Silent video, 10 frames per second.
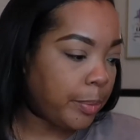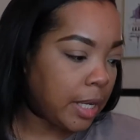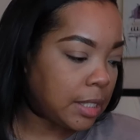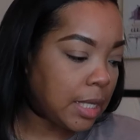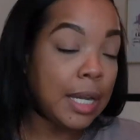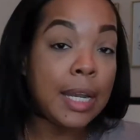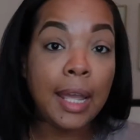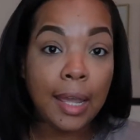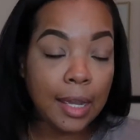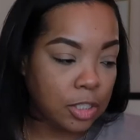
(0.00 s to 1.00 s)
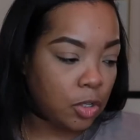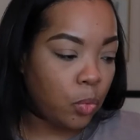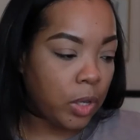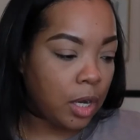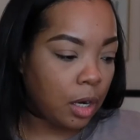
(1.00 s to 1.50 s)
But next
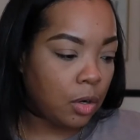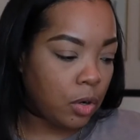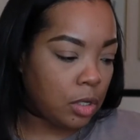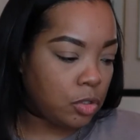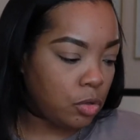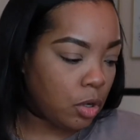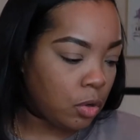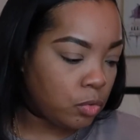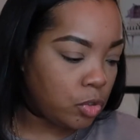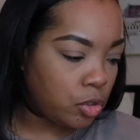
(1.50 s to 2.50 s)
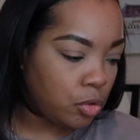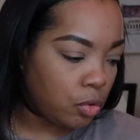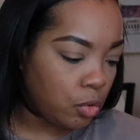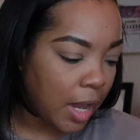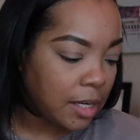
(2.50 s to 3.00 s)
we are going to go
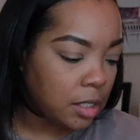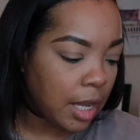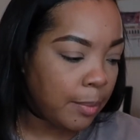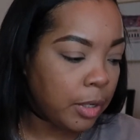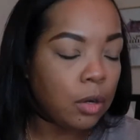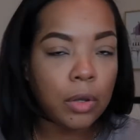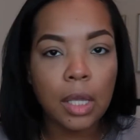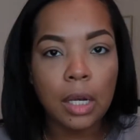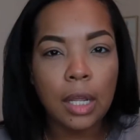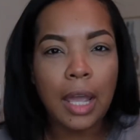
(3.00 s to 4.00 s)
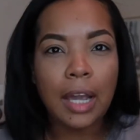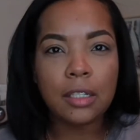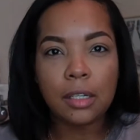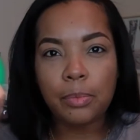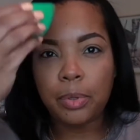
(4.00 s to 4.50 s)
to, actually I'm gonna go in and
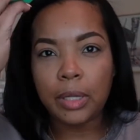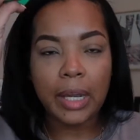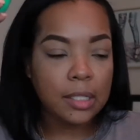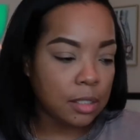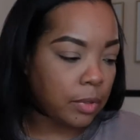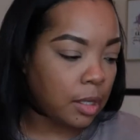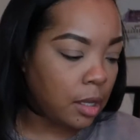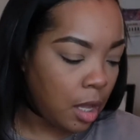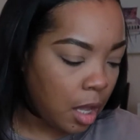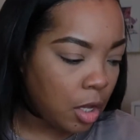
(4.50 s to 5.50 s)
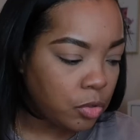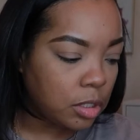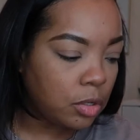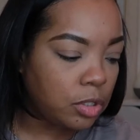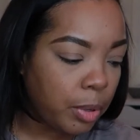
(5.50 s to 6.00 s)
actually apply some of the
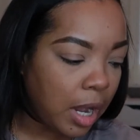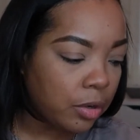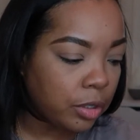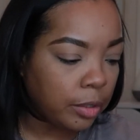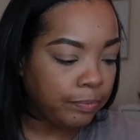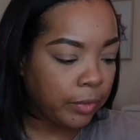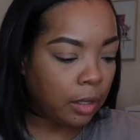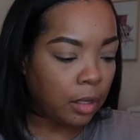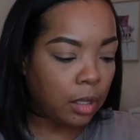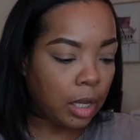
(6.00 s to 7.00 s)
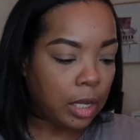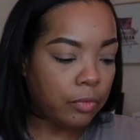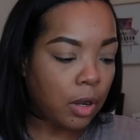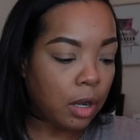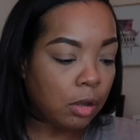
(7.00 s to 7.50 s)
translucent powder kind of
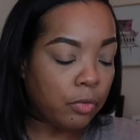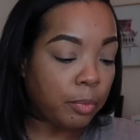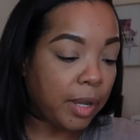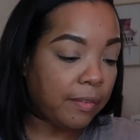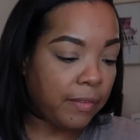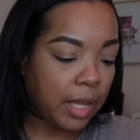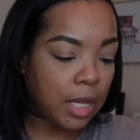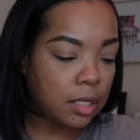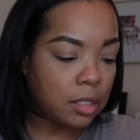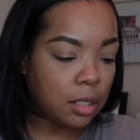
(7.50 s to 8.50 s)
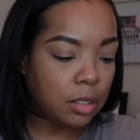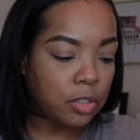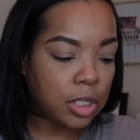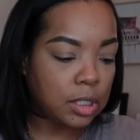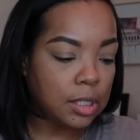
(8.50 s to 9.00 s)
all over my face
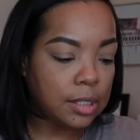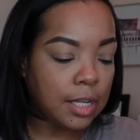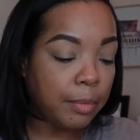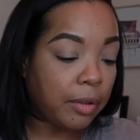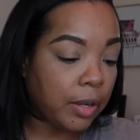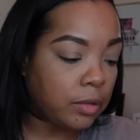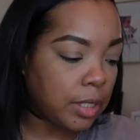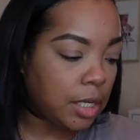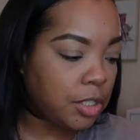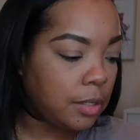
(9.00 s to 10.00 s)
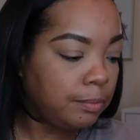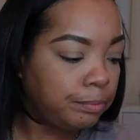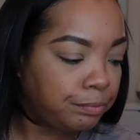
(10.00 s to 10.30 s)
just to set my foundation.